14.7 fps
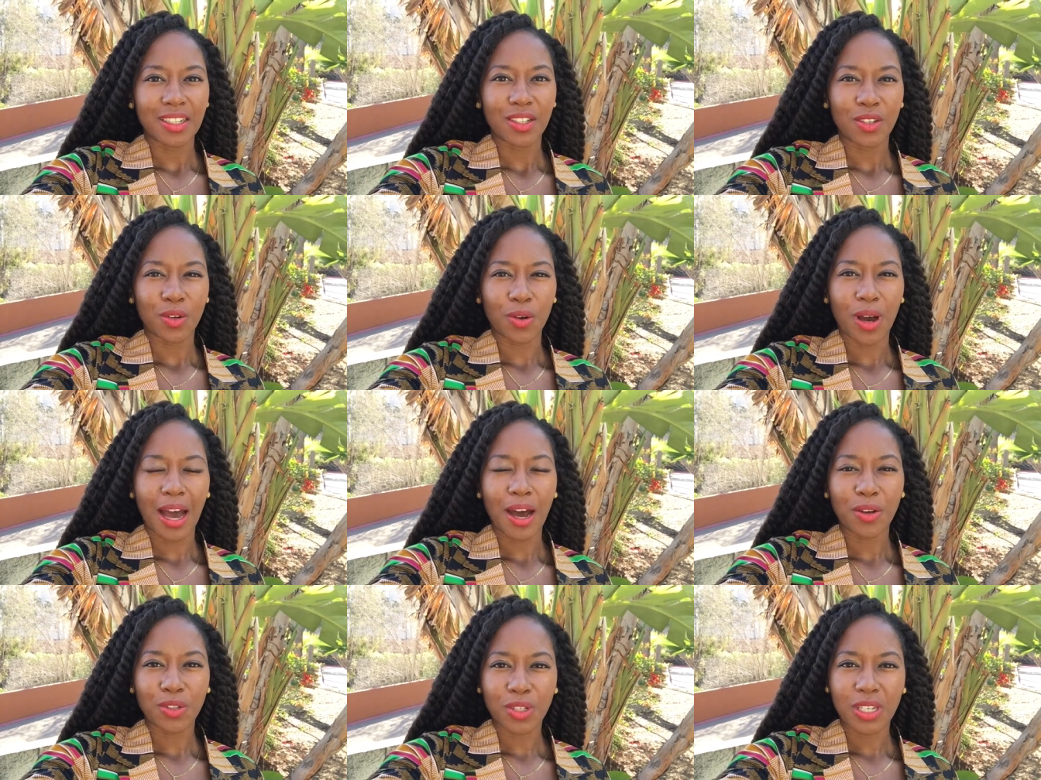you know
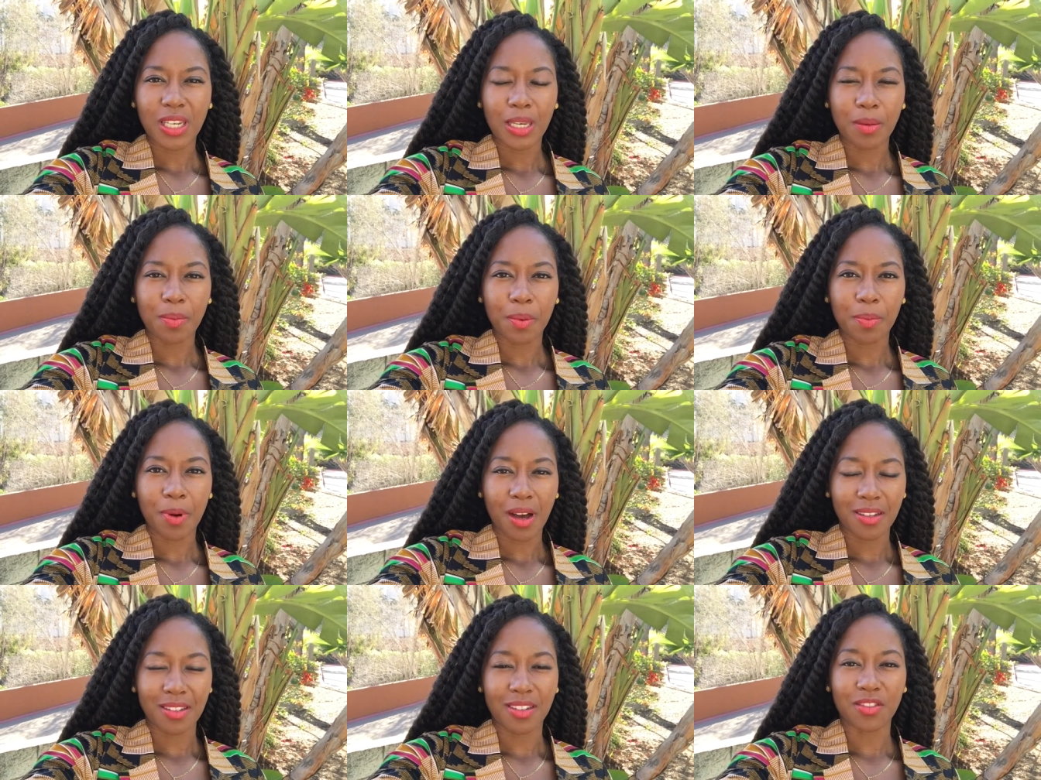how to keep a
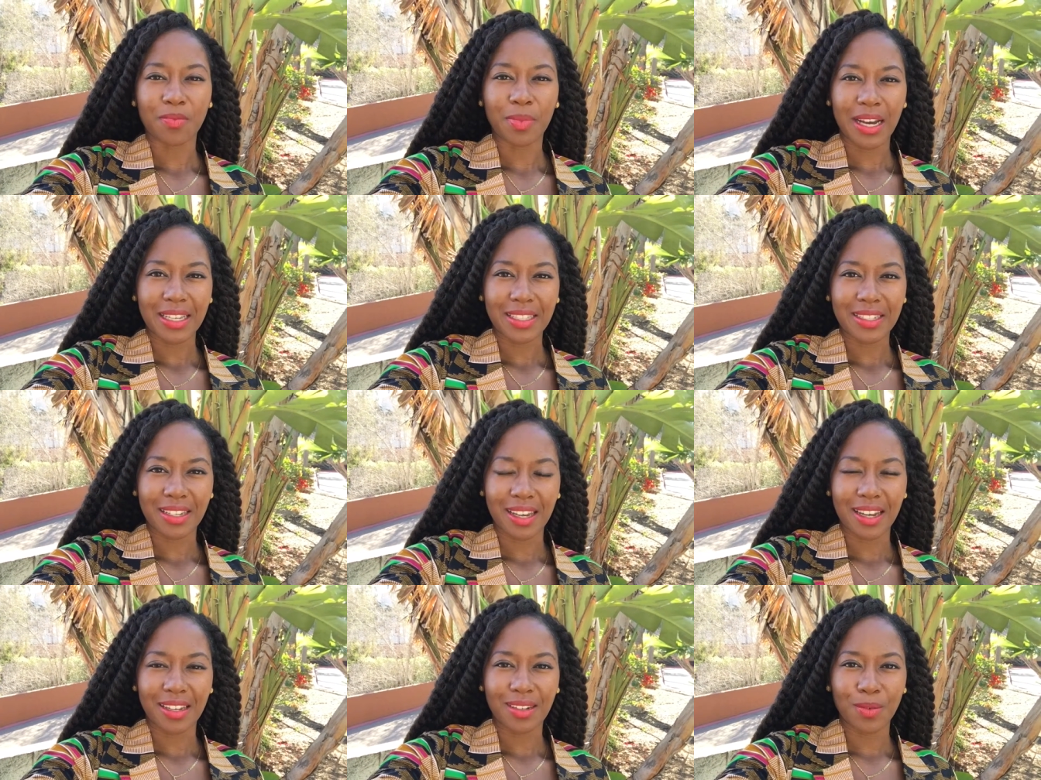positive
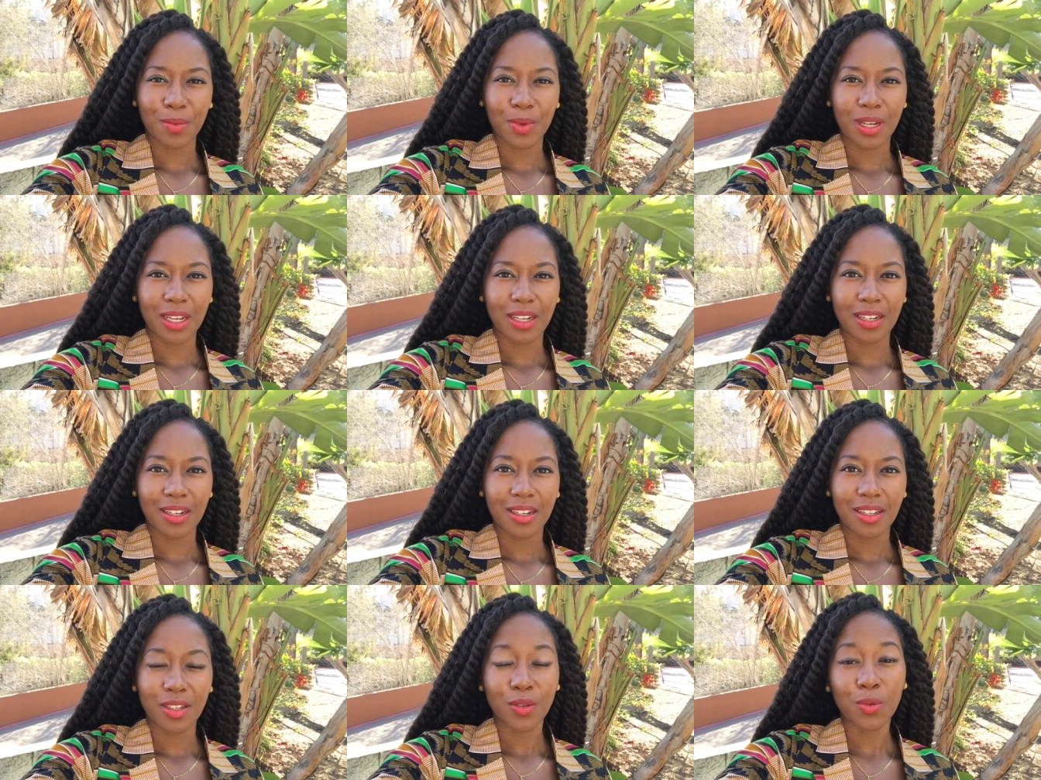mindset when
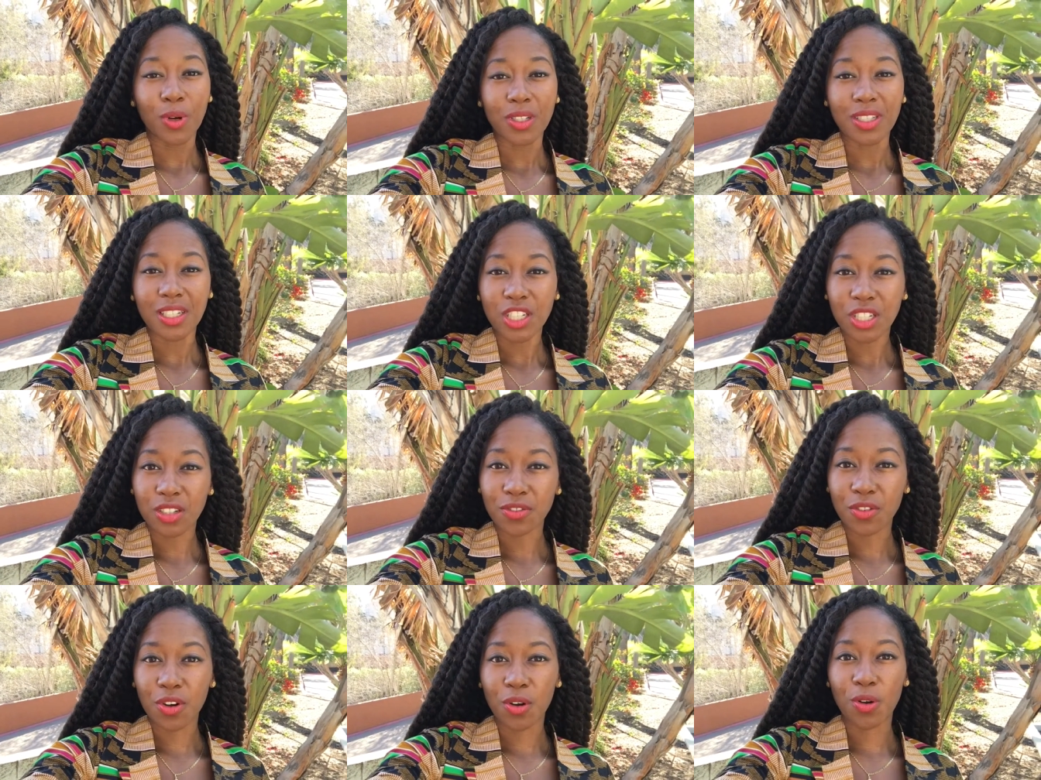want to
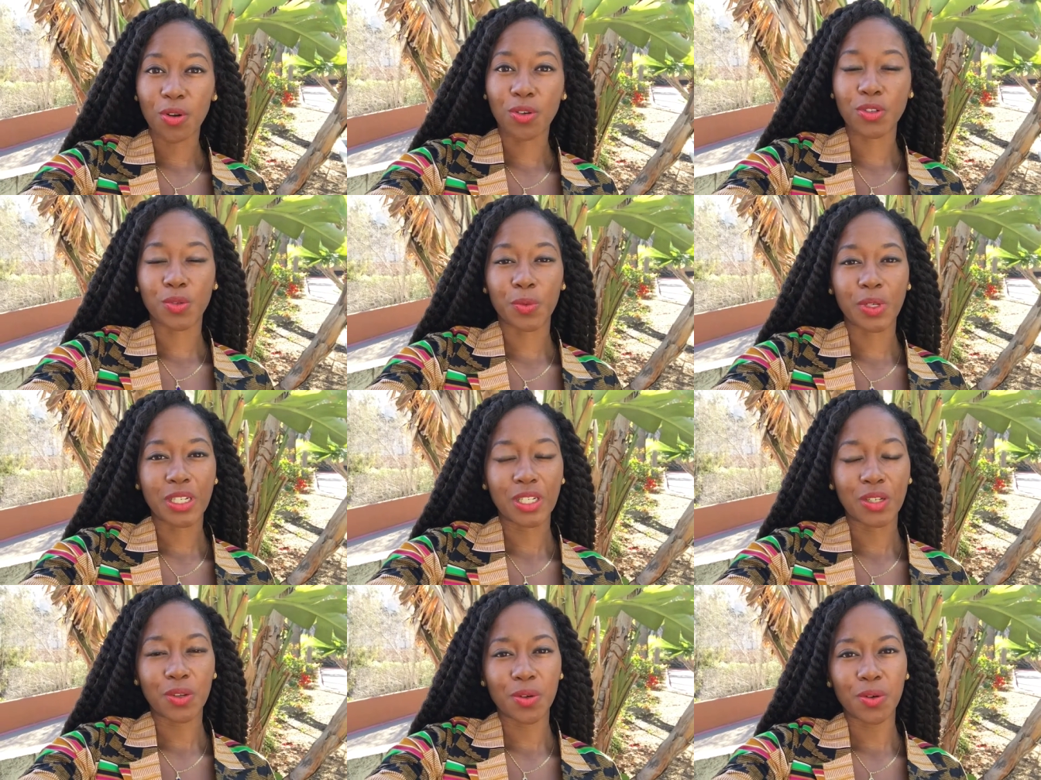achieve goals
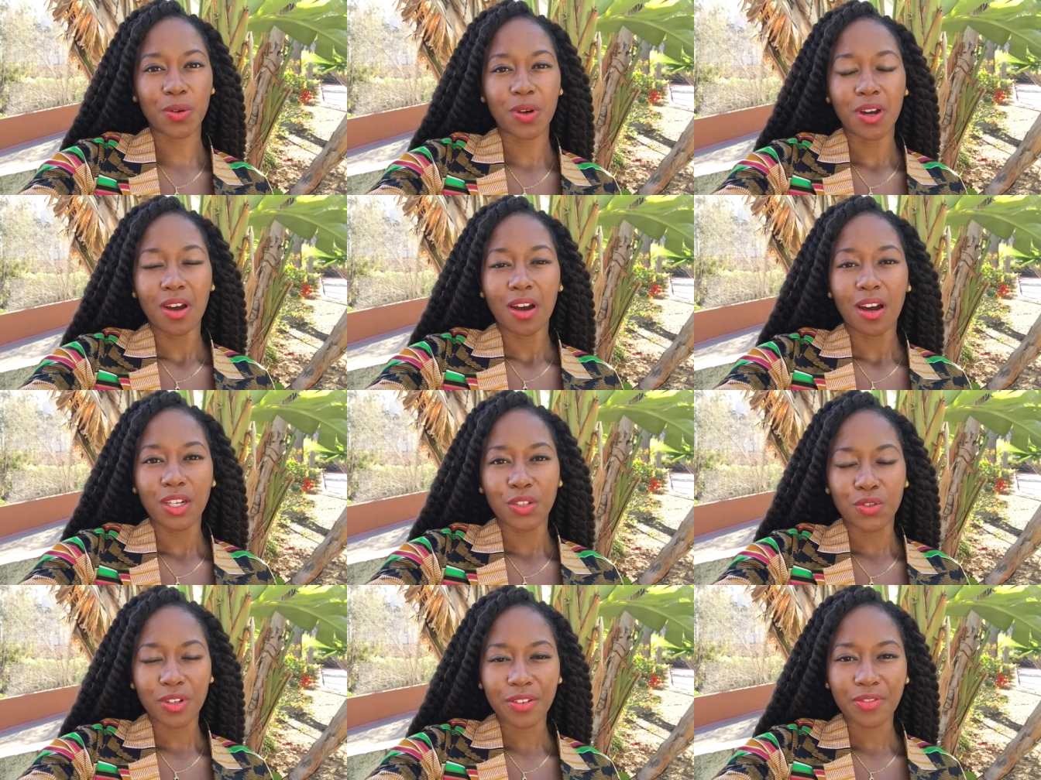when you
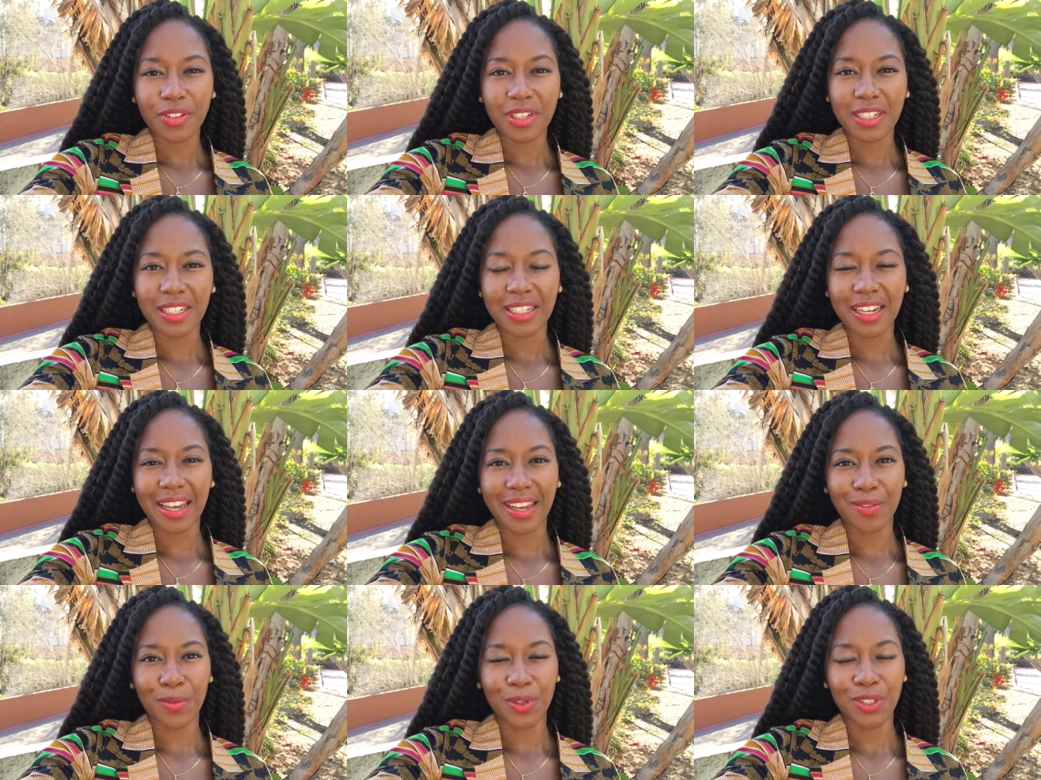are driven
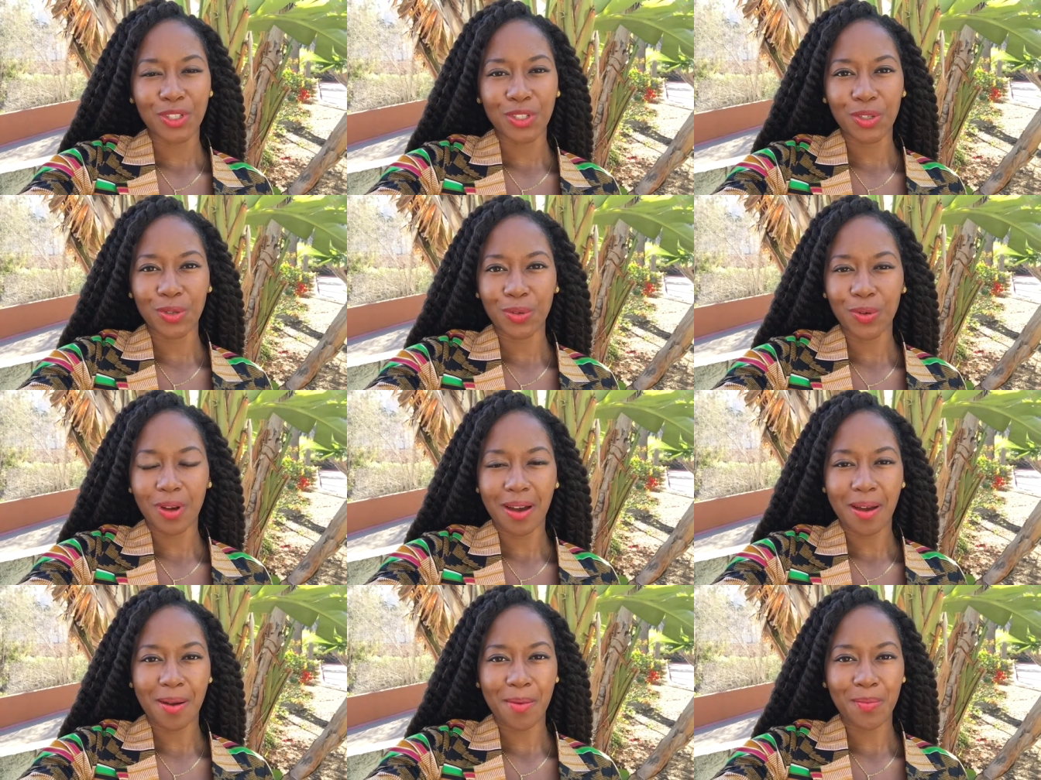and want to
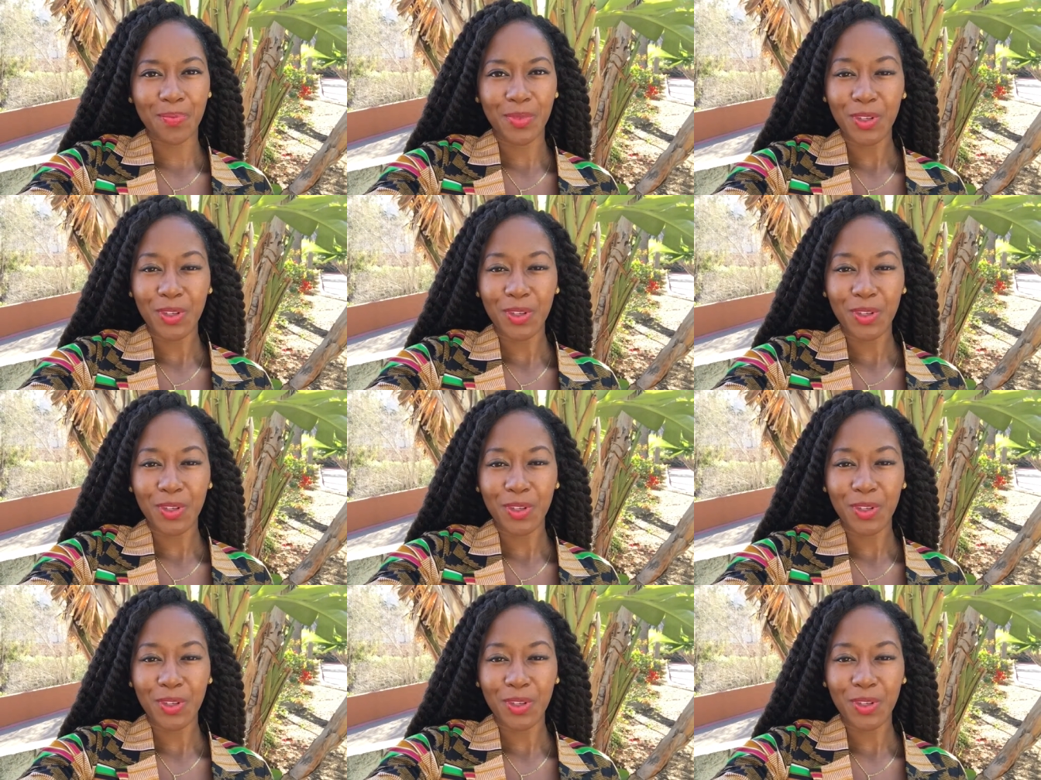um,